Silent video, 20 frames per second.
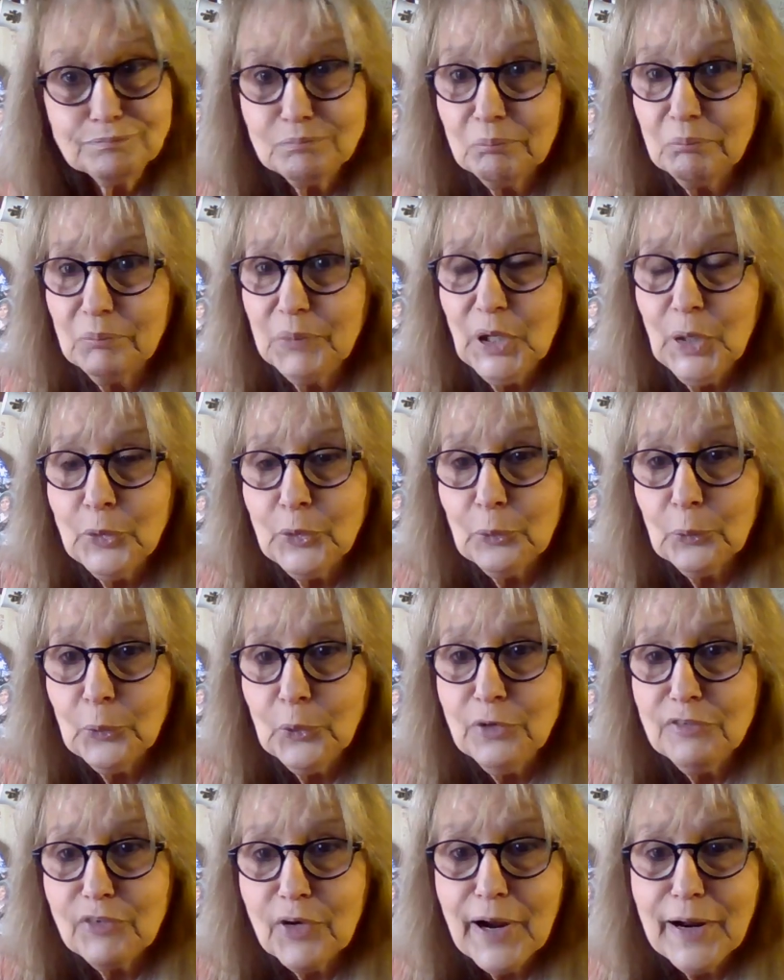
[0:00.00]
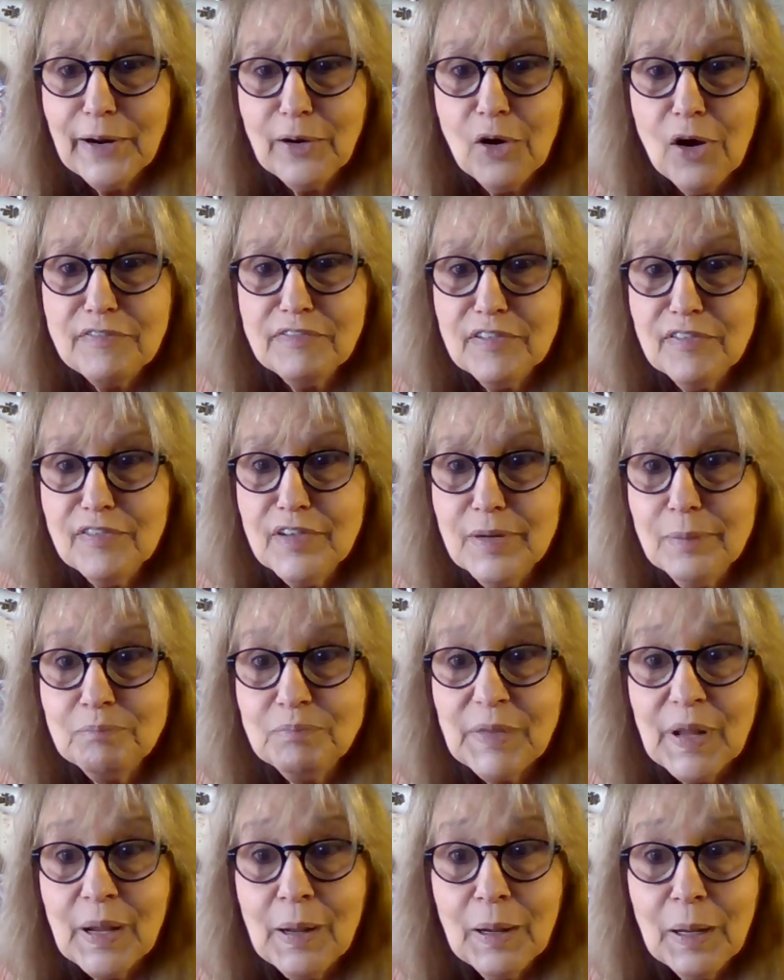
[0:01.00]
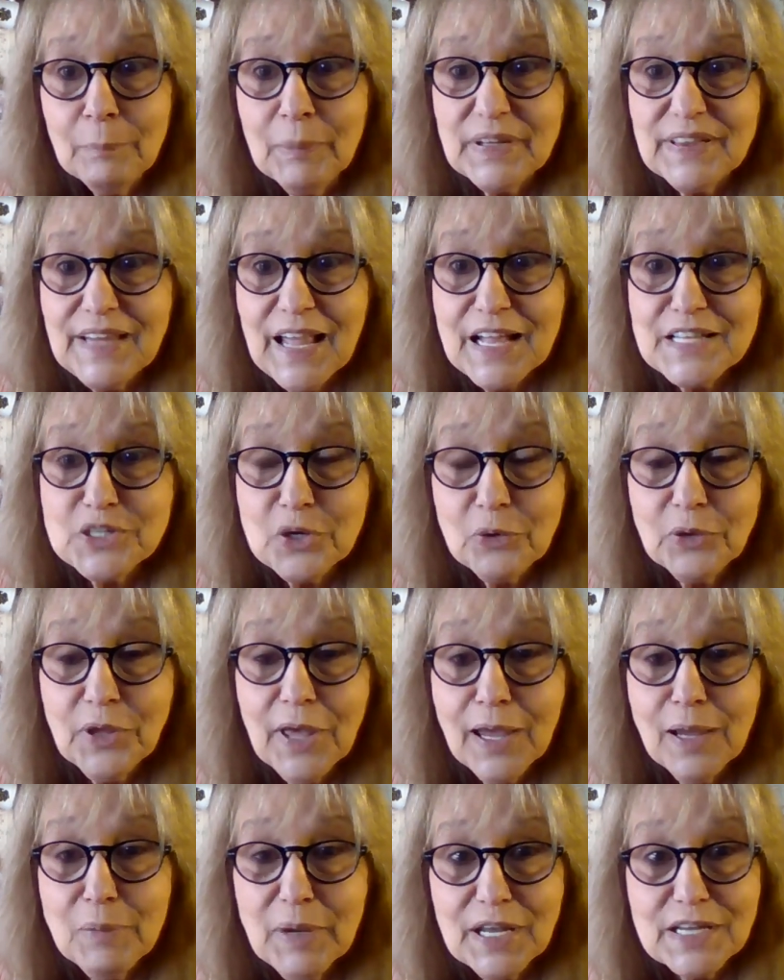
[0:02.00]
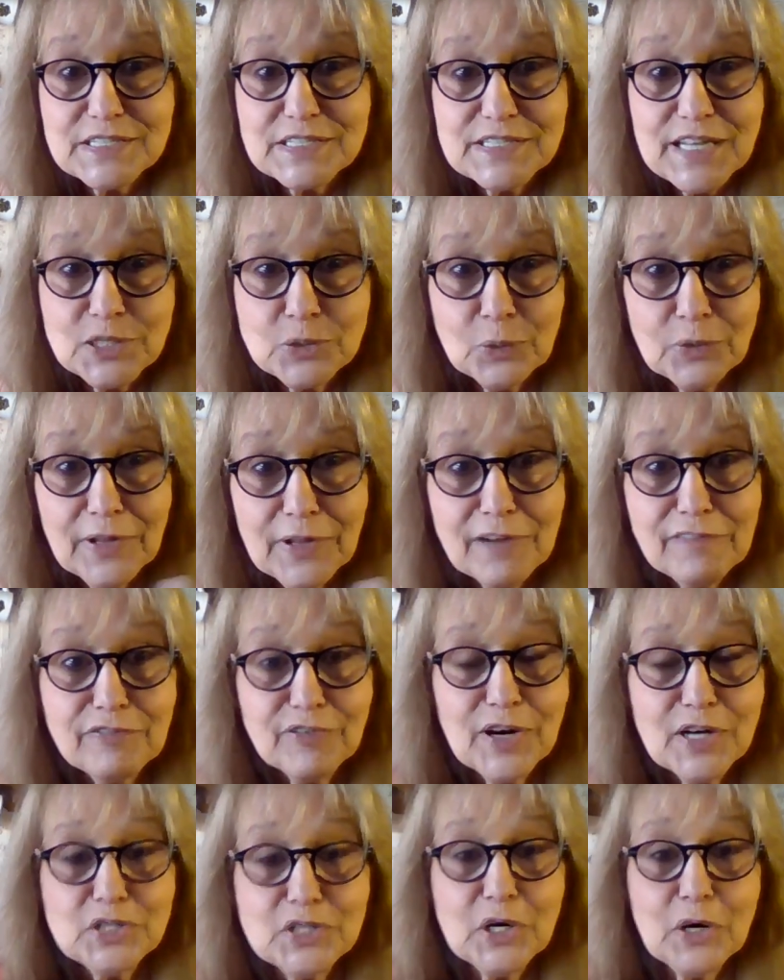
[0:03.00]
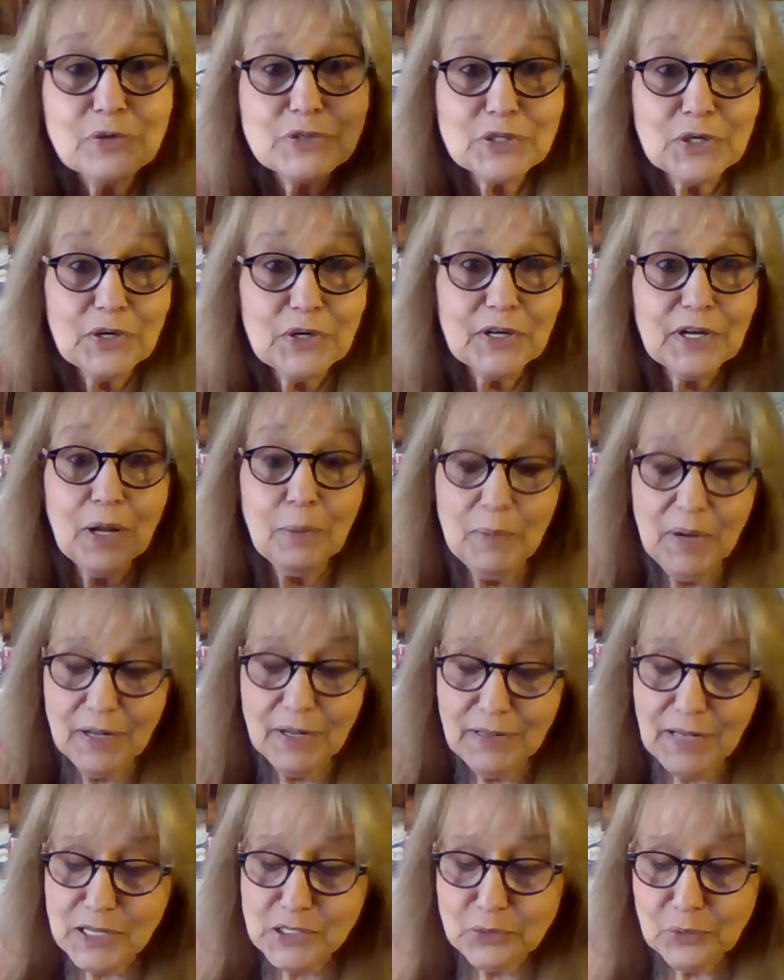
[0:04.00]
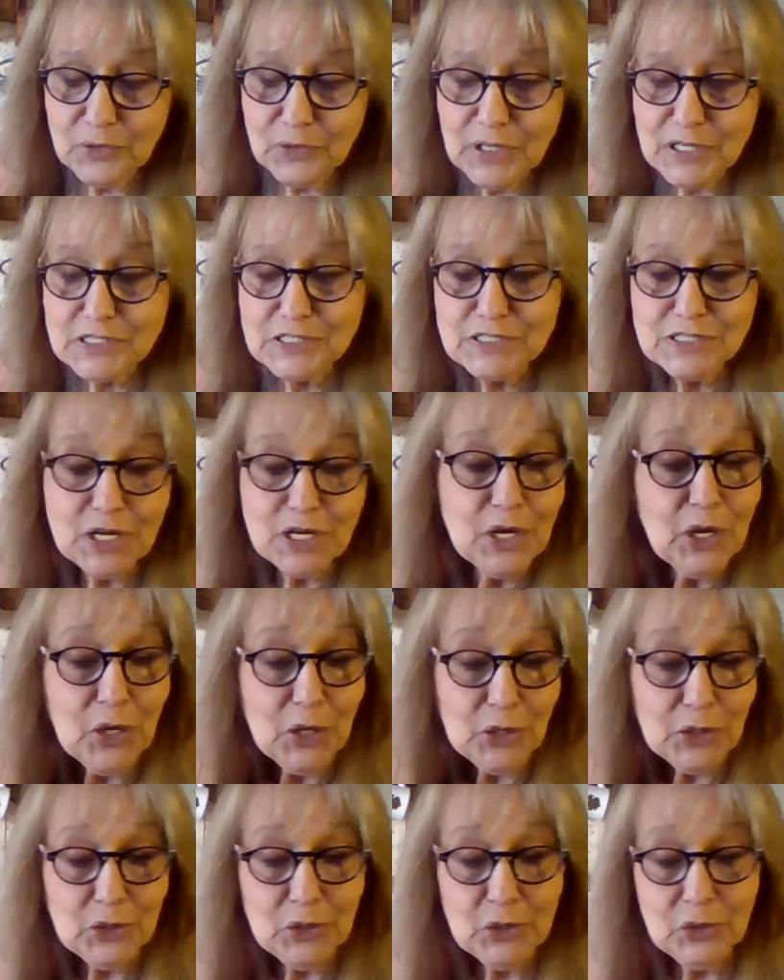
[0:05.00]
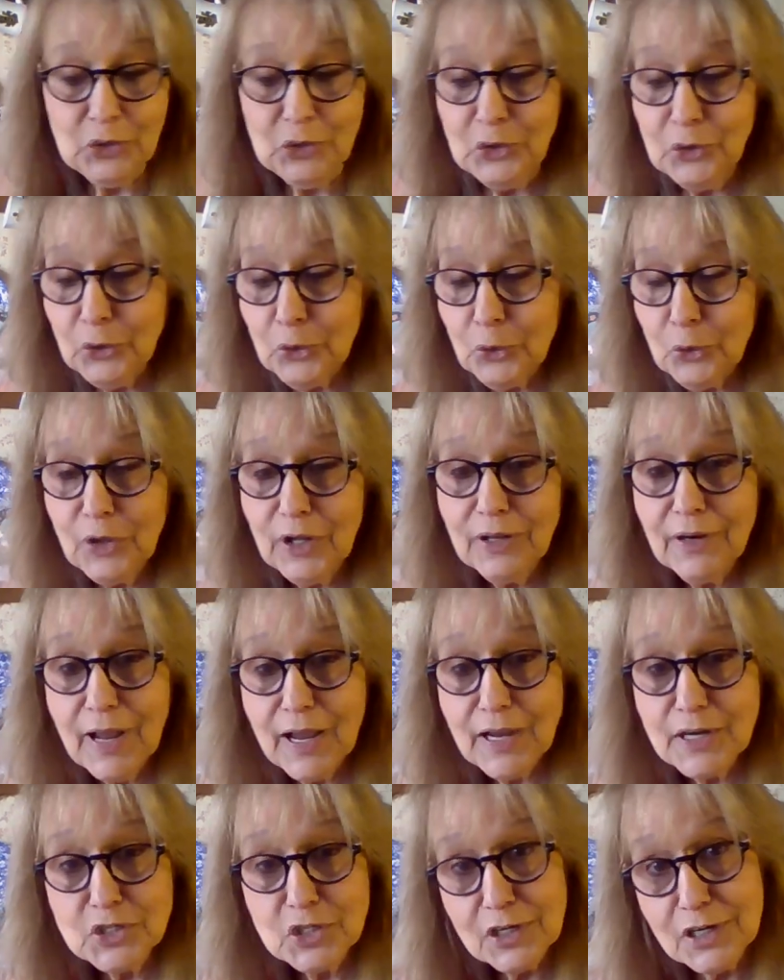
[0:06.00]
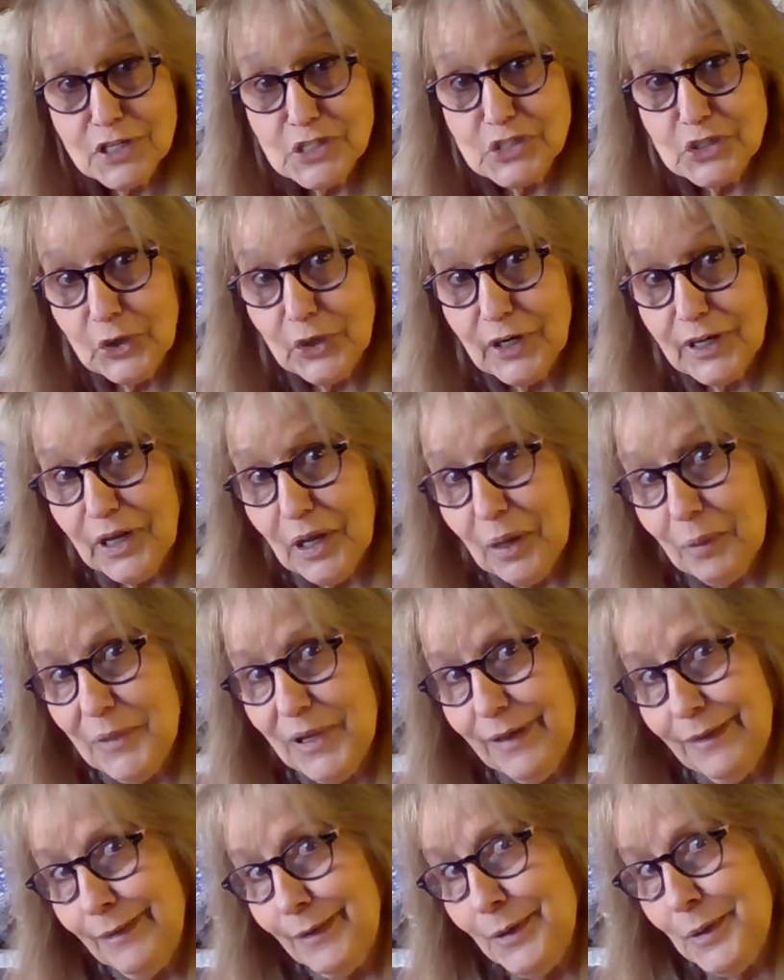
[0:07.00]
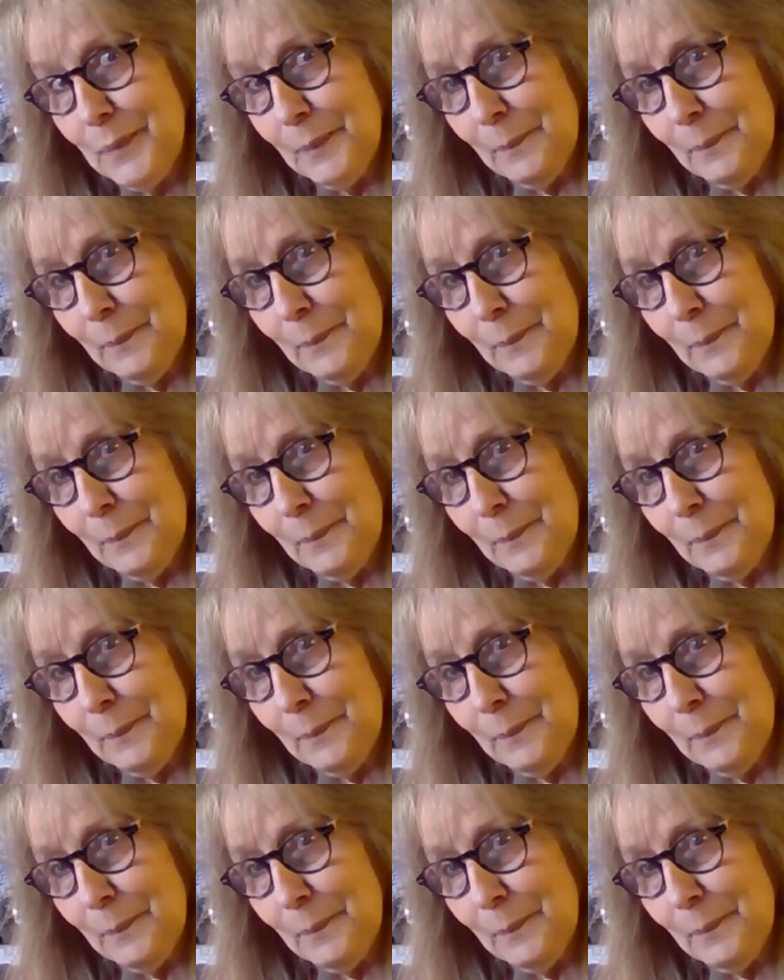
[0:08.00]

blowing a roof right off of it, but that's okay because that's where that fresh air is going to come in. That's where this new connection is going to come in.